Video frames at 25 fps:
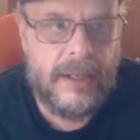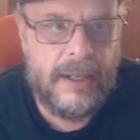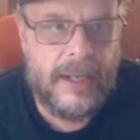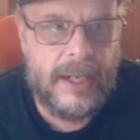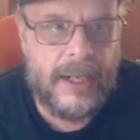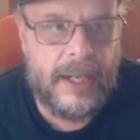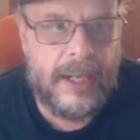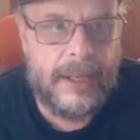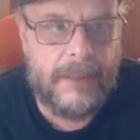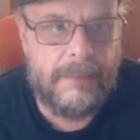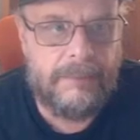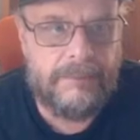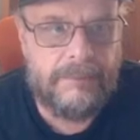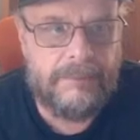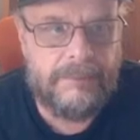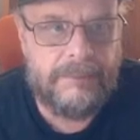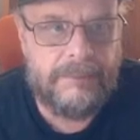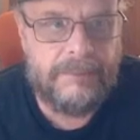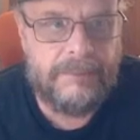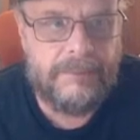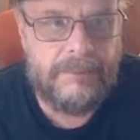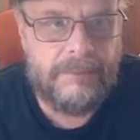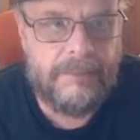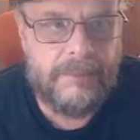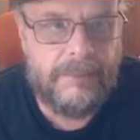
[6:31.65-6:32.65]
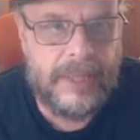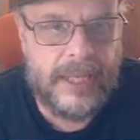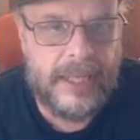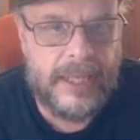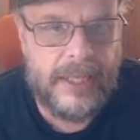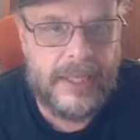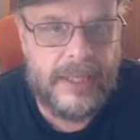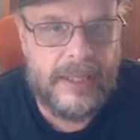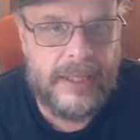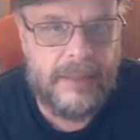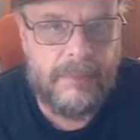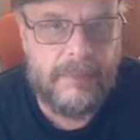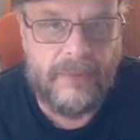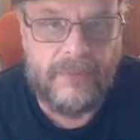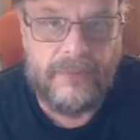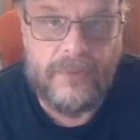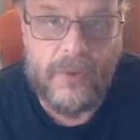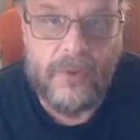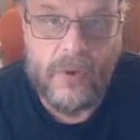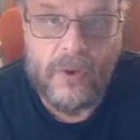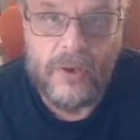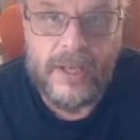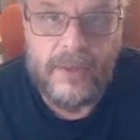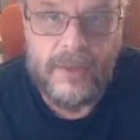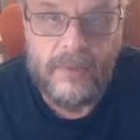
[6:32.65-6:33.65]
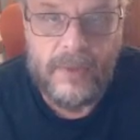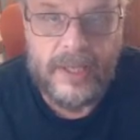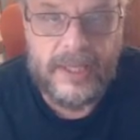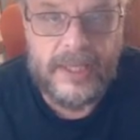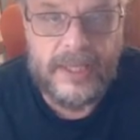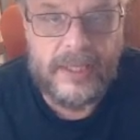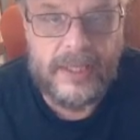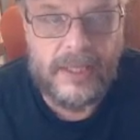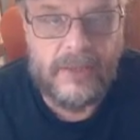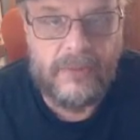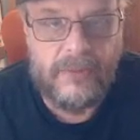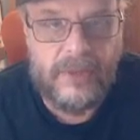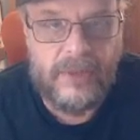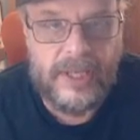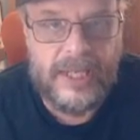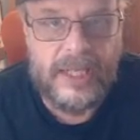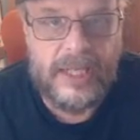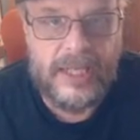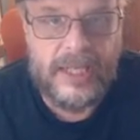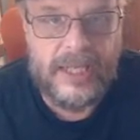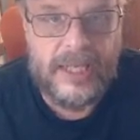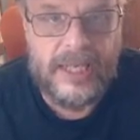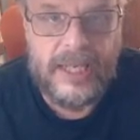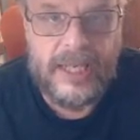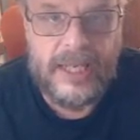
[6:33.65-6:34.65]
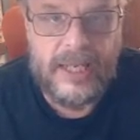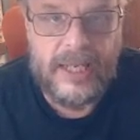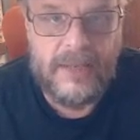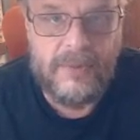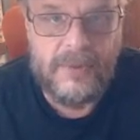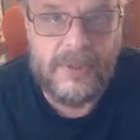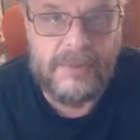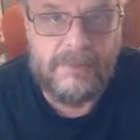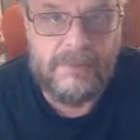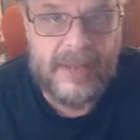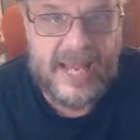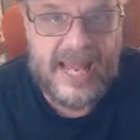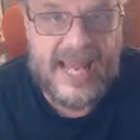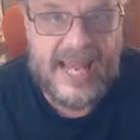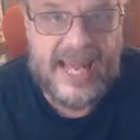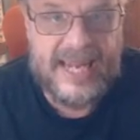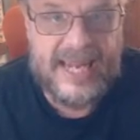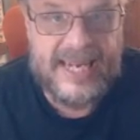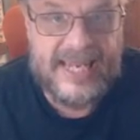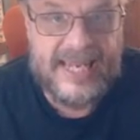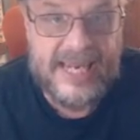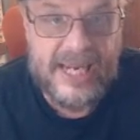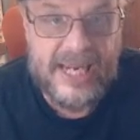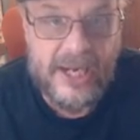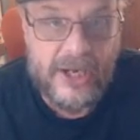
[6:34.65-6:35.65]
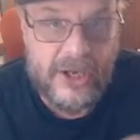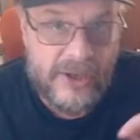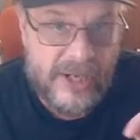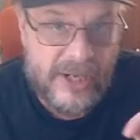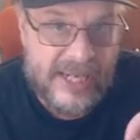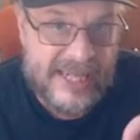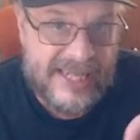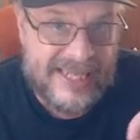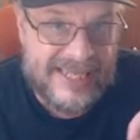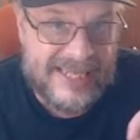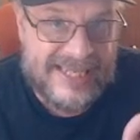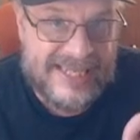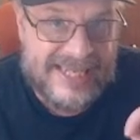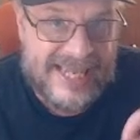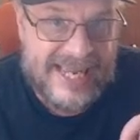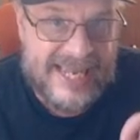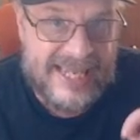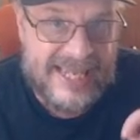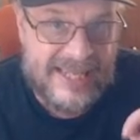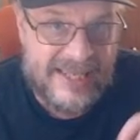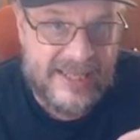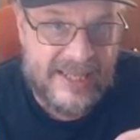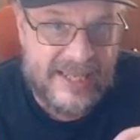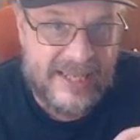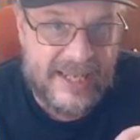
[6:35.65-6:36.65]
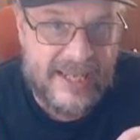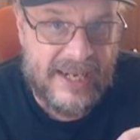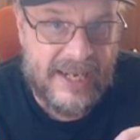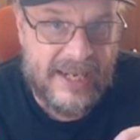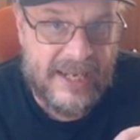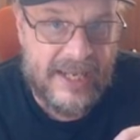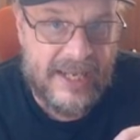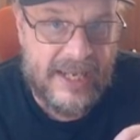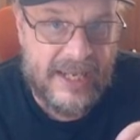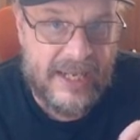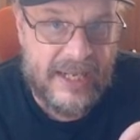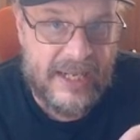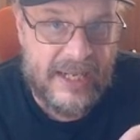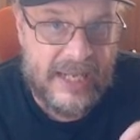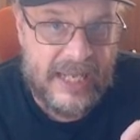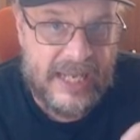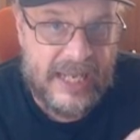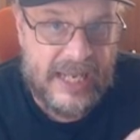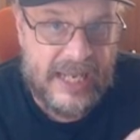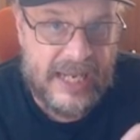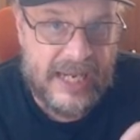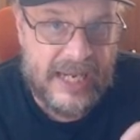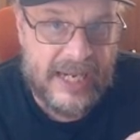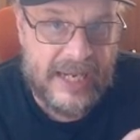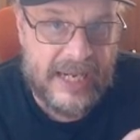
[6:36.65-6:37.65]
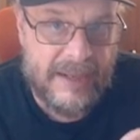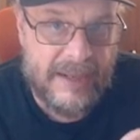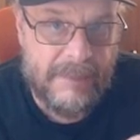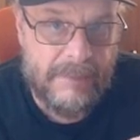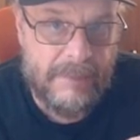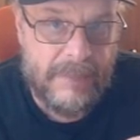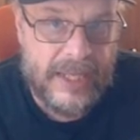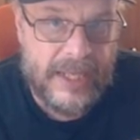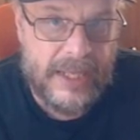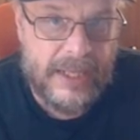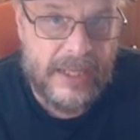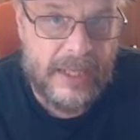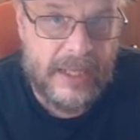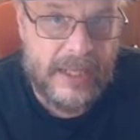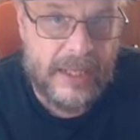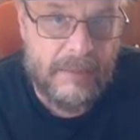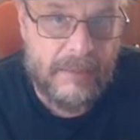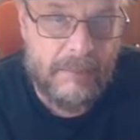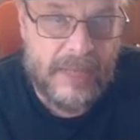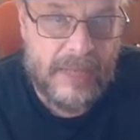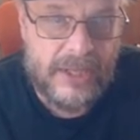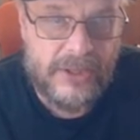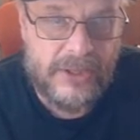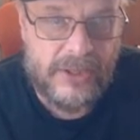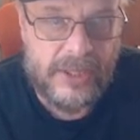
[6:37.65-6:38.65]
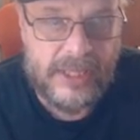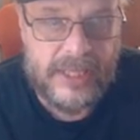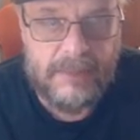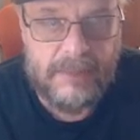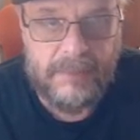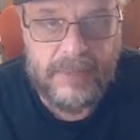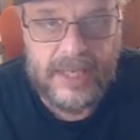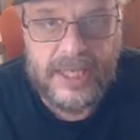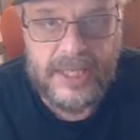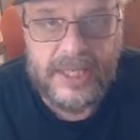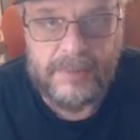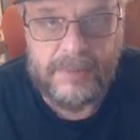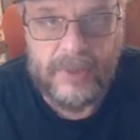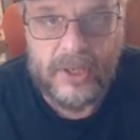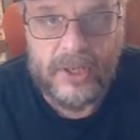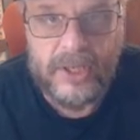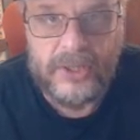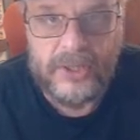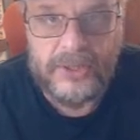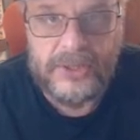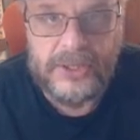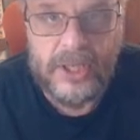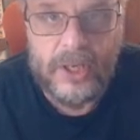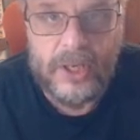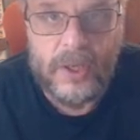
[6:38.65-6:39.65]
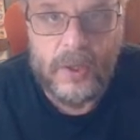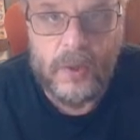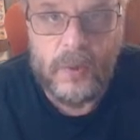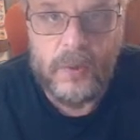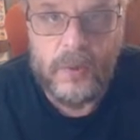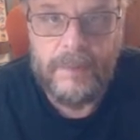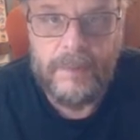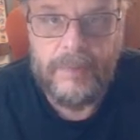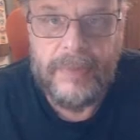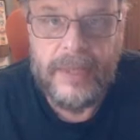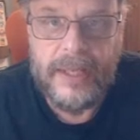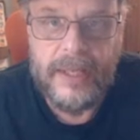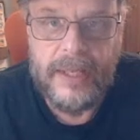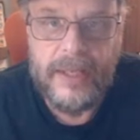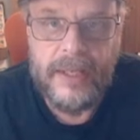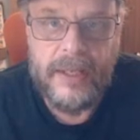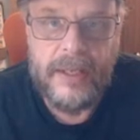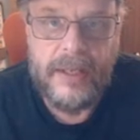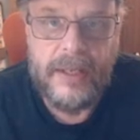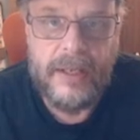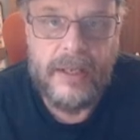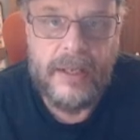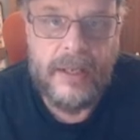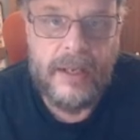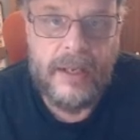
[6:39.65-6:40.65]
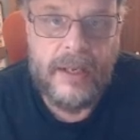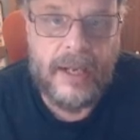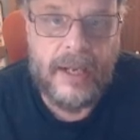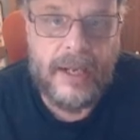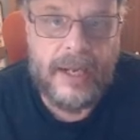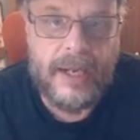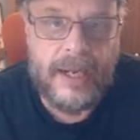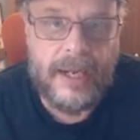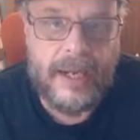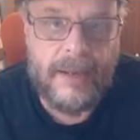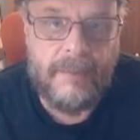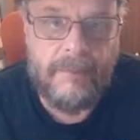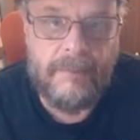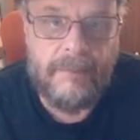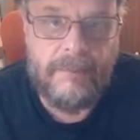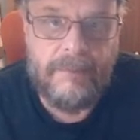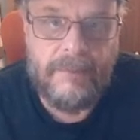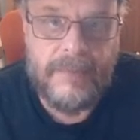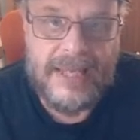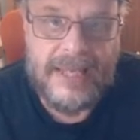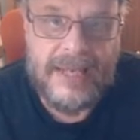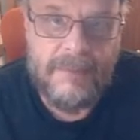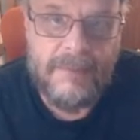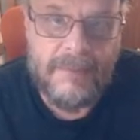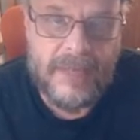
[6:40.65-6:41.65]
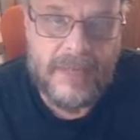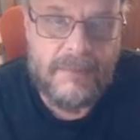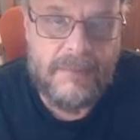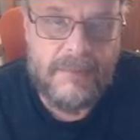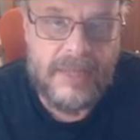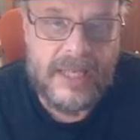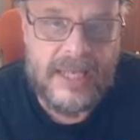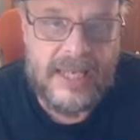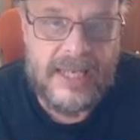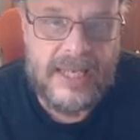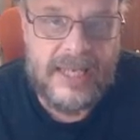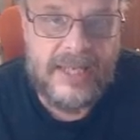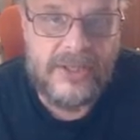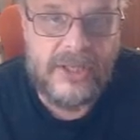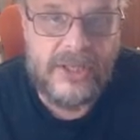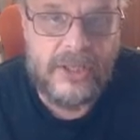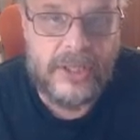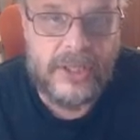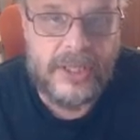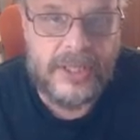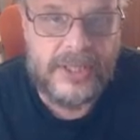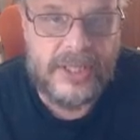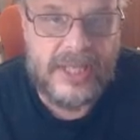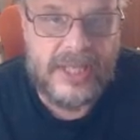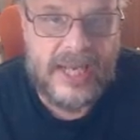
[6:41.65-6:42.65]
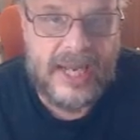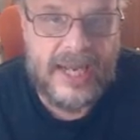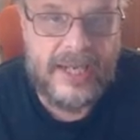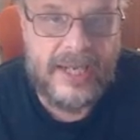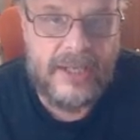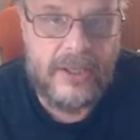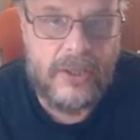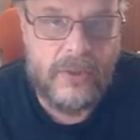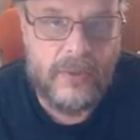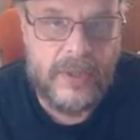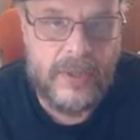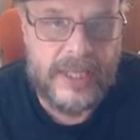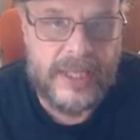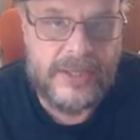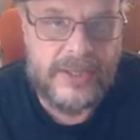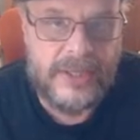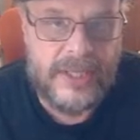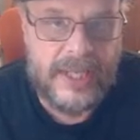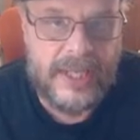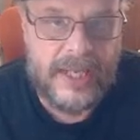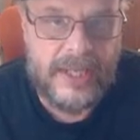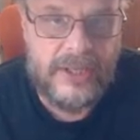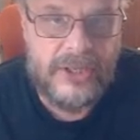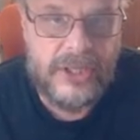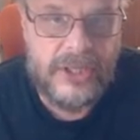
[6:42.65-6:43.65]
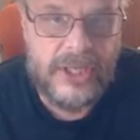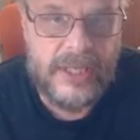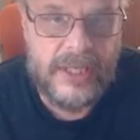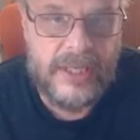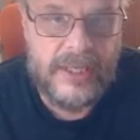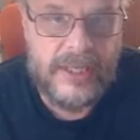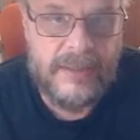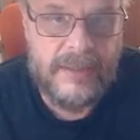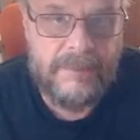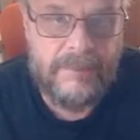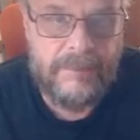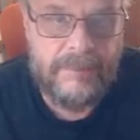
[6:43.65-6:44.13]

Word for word: Um, but before he went to the Korean League, he was bad here in the states in the in the uh, in Major League Baseball. So um, he might be easier to sign to an extension.